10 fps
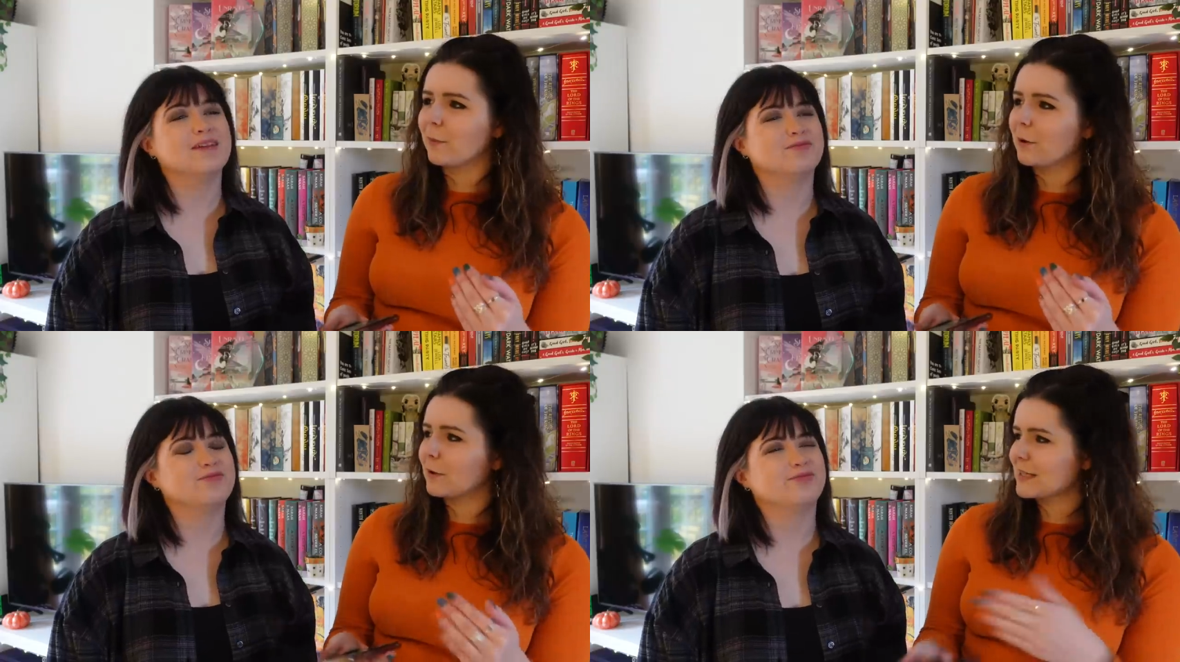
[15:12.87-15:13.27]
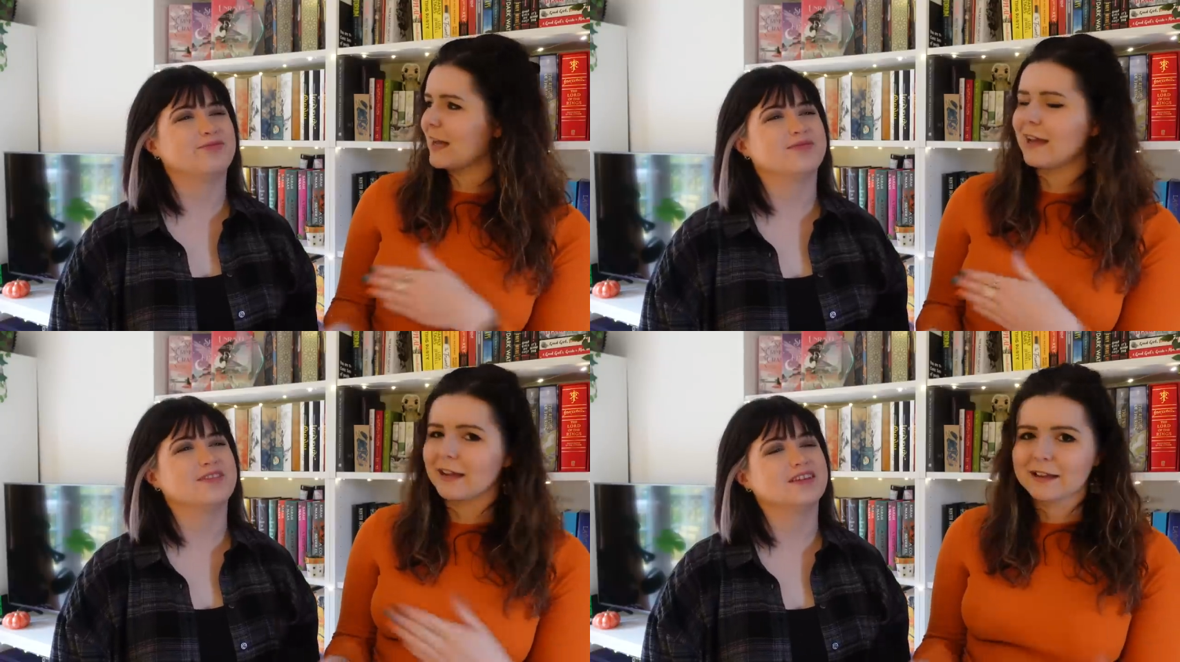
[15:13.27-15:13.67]
Speaker 1: we were
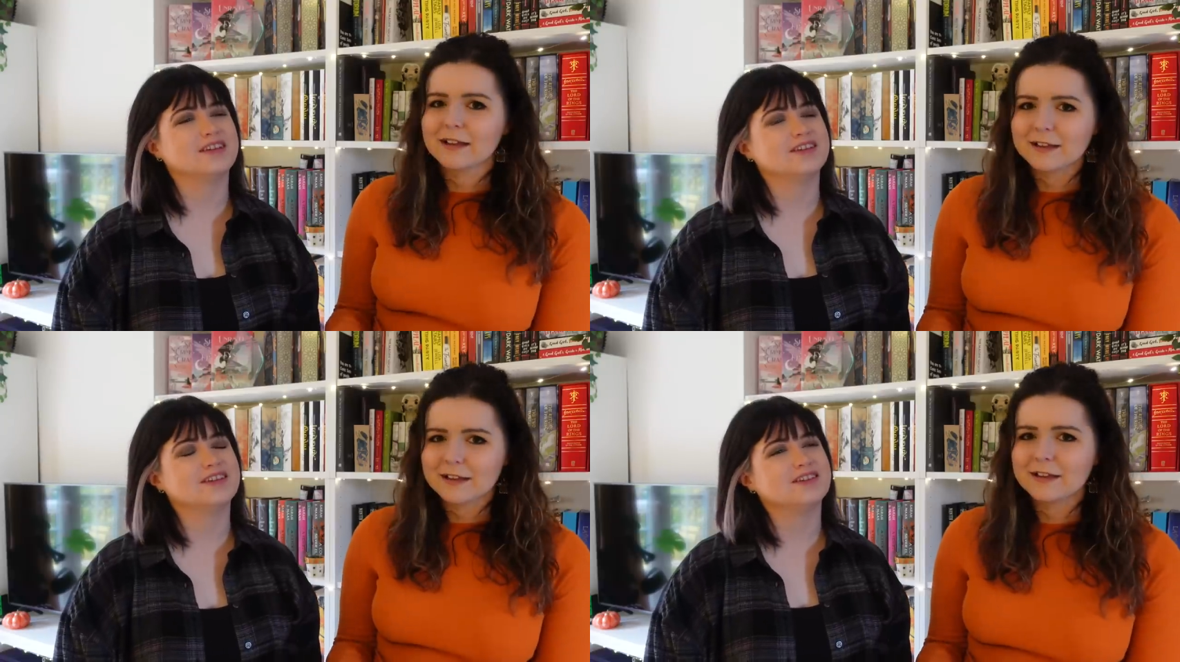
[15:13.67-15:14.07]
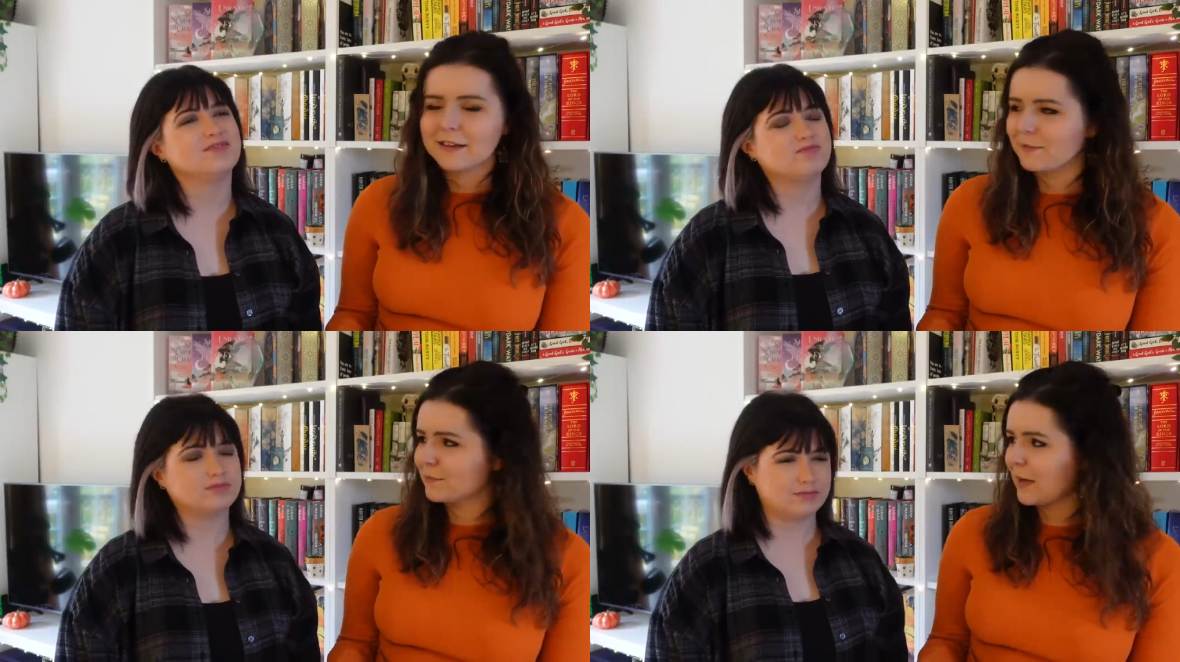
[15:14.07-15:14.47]
staying
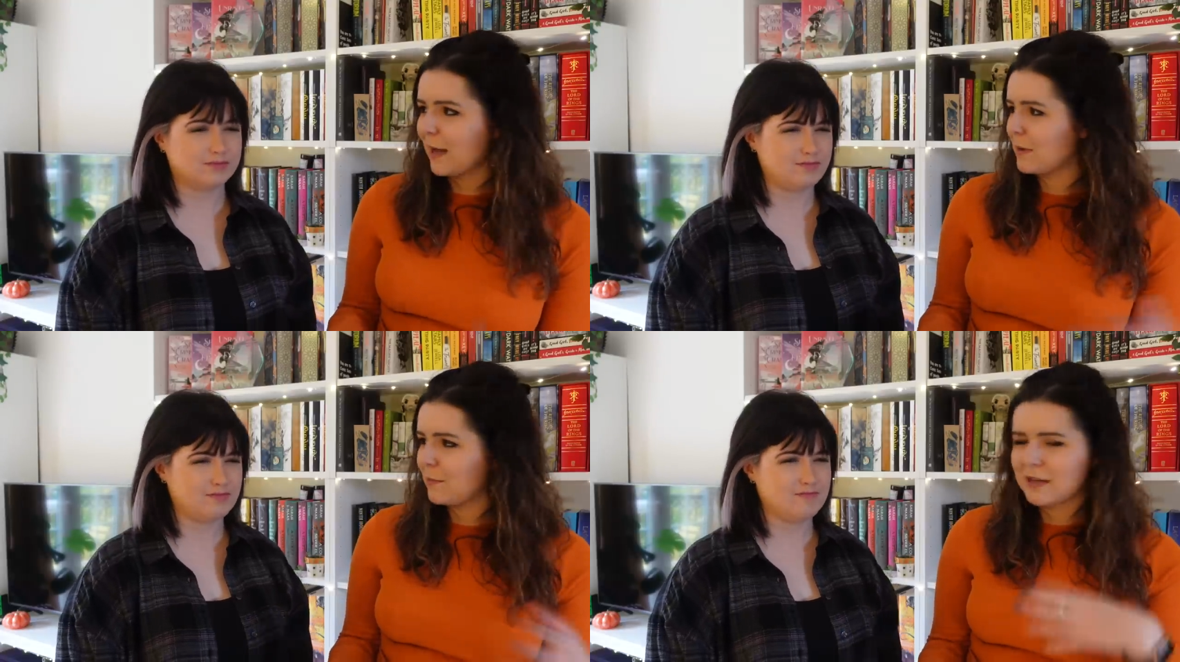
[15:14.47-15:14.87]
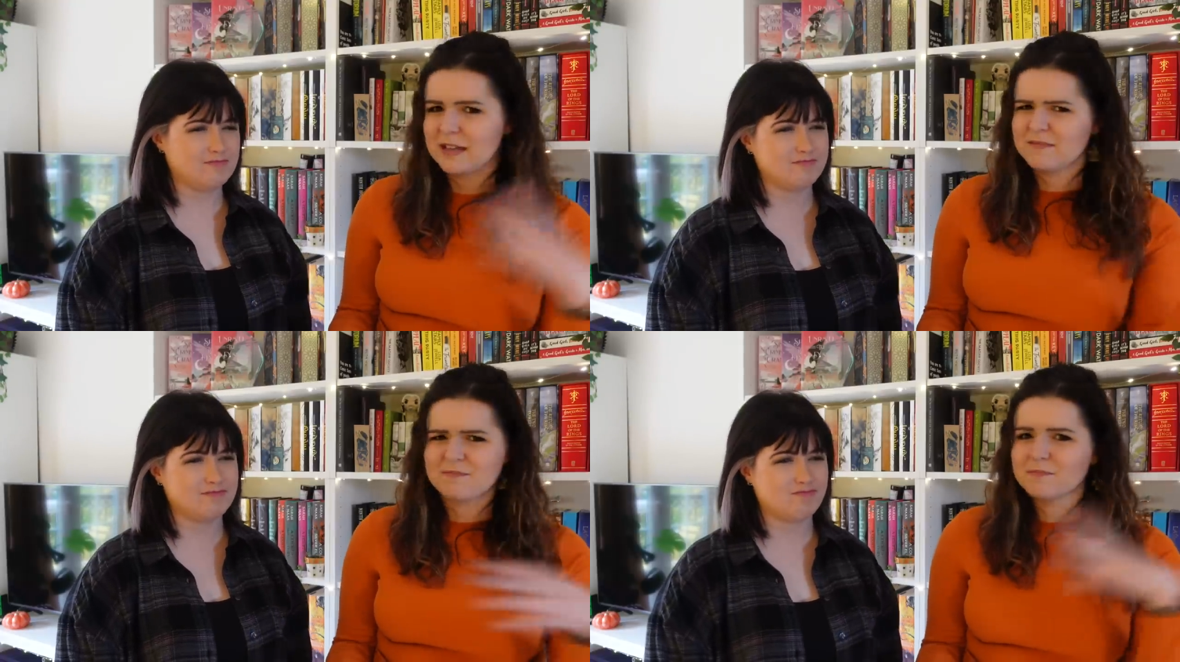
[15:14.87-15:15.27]
in a
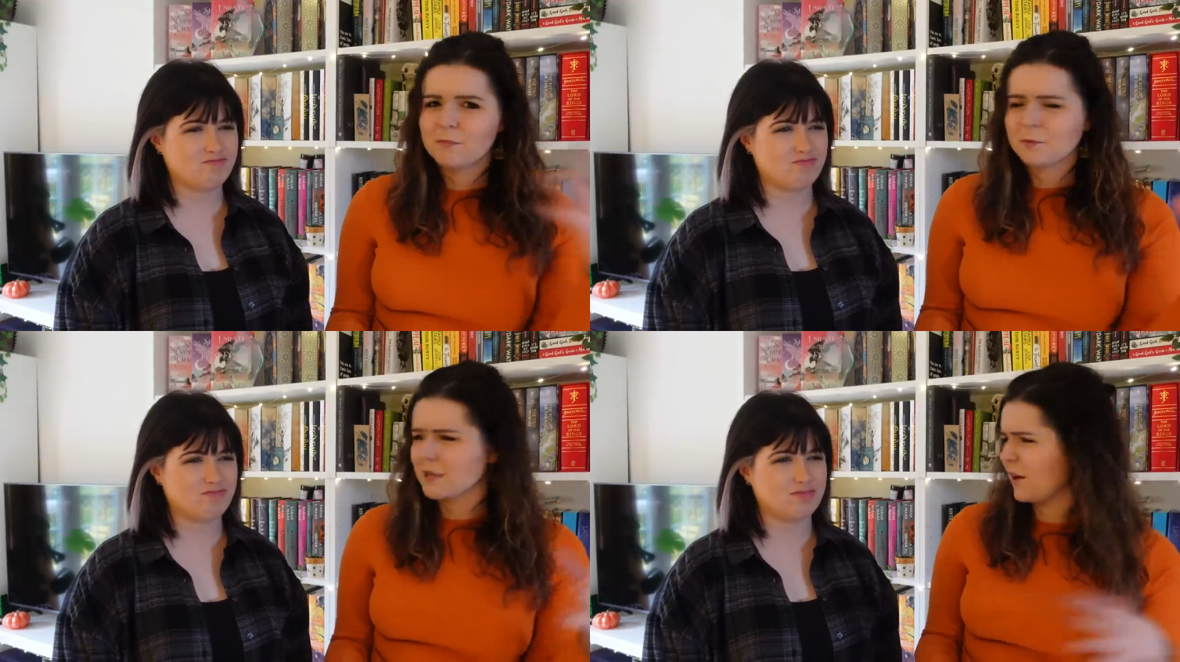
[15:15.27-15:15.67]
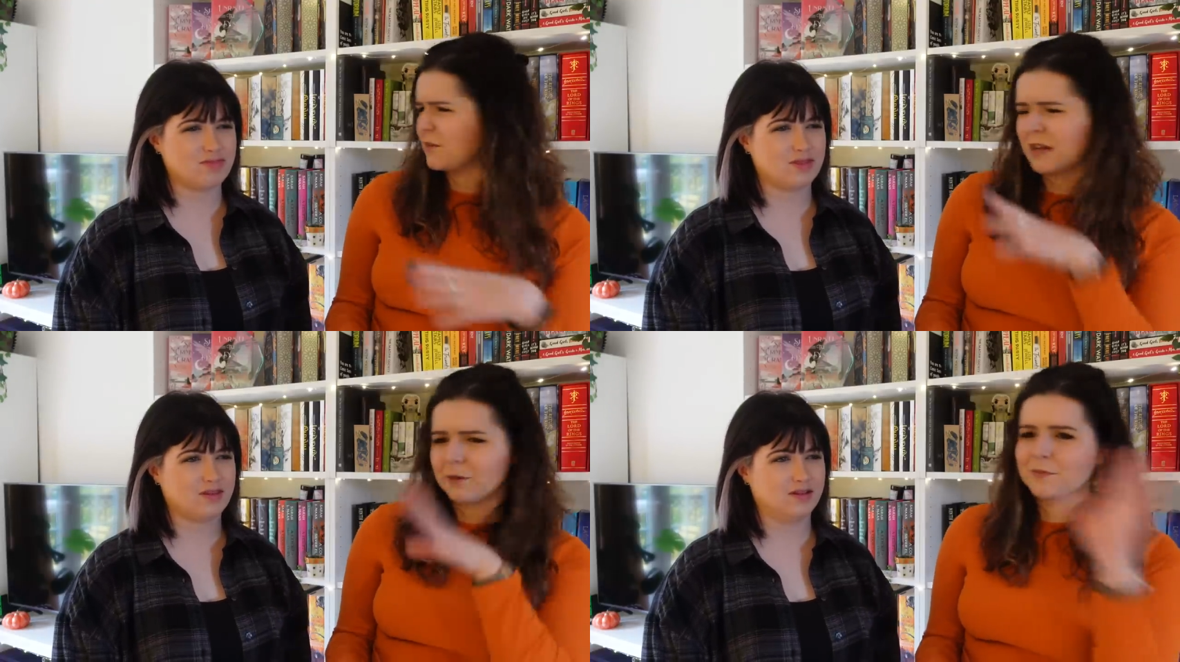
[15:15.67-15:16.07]
Airbnb, what was it, a
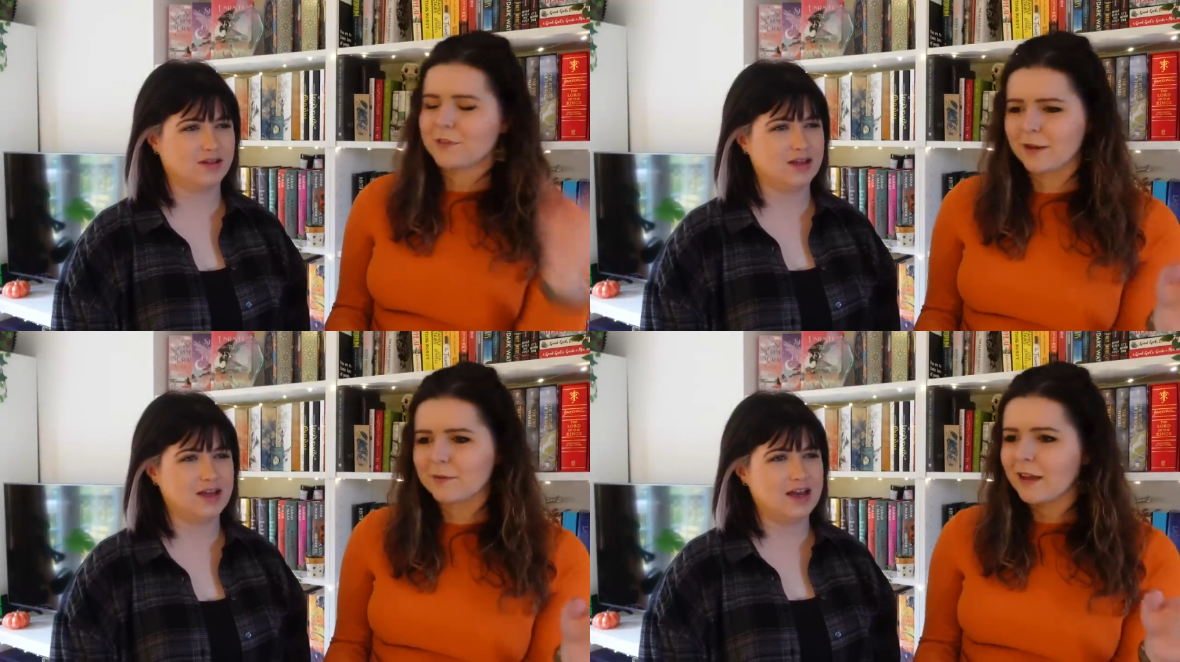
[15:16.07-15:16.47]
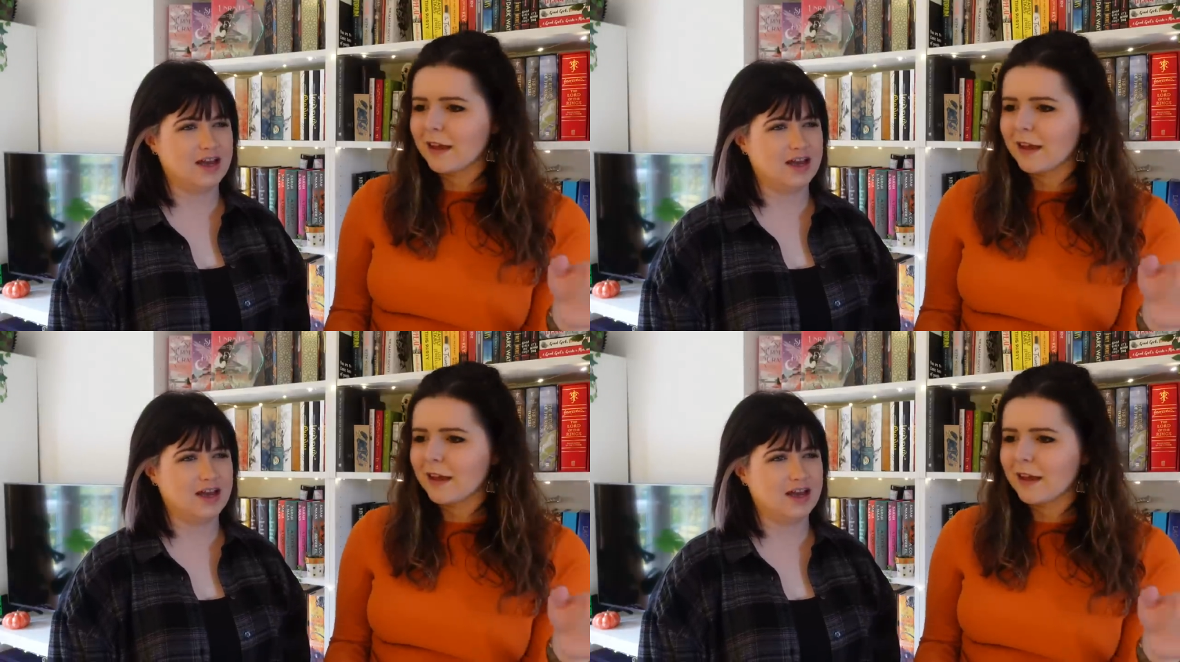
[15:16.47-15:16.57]
hotel thing,